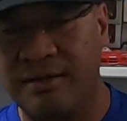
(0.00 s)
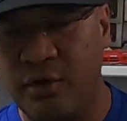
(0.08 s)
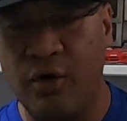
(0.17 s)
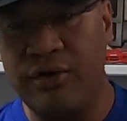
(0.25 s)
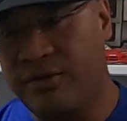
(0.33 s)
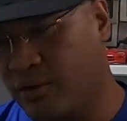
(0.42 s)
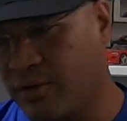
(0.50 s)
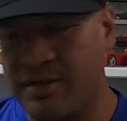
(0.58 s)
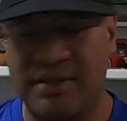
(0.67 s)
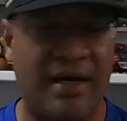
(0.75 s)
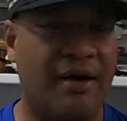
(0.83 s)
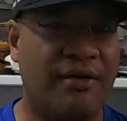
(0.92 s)
north or the
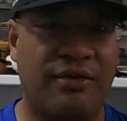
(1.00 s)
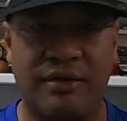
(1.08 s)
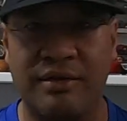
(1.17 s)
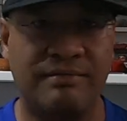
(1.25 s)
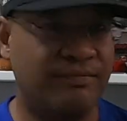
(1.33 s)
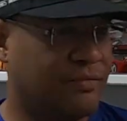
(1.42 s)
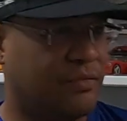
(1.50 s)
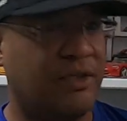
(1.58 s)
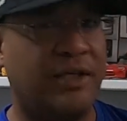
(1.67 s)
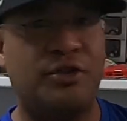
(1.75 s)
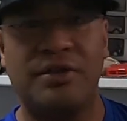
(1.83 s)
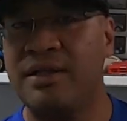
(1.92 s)
south or
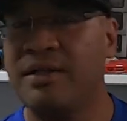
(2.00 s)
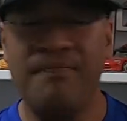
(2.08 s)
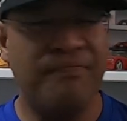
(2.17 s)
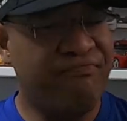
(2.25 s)
central